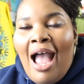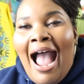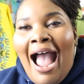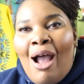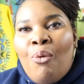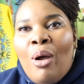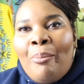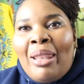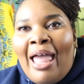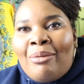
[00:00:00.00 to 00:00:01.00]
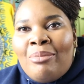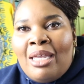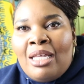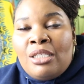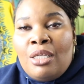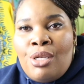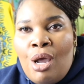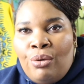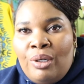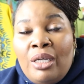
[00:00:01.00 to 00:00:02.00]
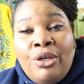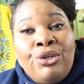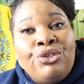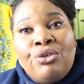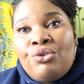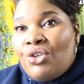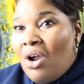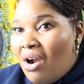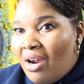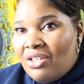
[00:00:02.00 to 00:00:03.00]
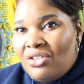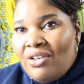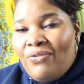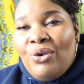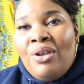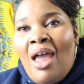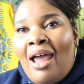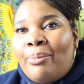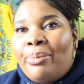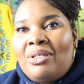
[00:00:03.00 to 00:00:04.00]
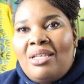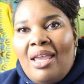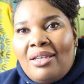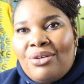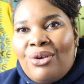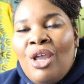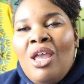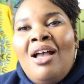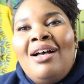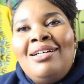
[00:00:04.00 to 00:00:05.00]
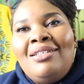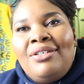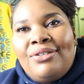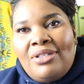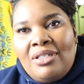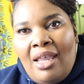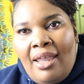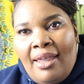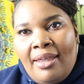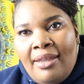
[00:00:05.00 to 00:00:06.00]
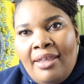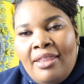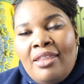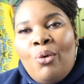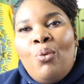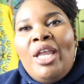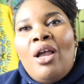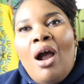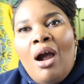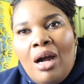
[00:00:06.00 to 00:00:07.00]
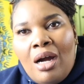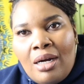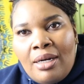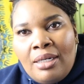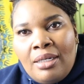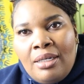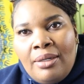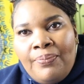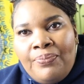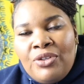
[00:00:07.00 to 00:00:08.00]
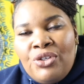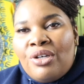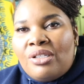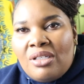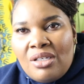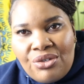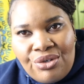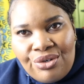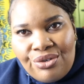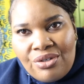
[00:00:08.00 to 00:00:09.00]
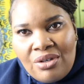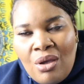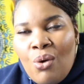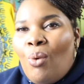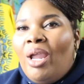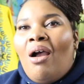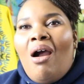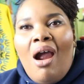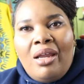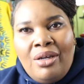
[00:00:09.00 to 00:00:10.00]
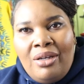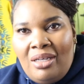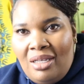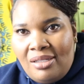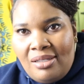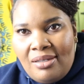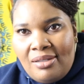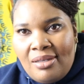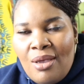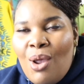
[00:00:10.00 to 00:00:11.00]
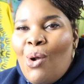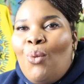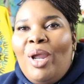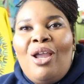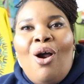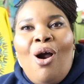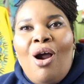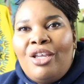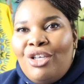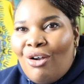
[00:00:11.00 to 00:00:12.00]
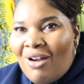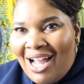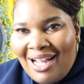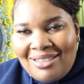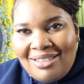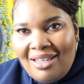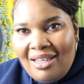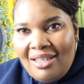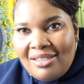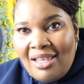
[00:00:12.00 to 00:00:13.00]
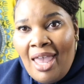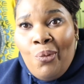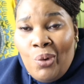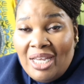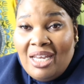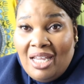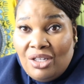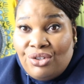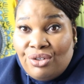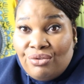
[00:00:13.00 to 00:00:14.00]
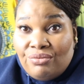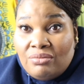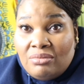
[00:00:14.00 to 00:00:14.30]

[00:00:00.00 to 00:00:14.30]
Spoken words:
I want Black men to know, and here's your charge. If you're not a protector, understand that we are your sisters. We are your nieces. We are your aunties, and we need you.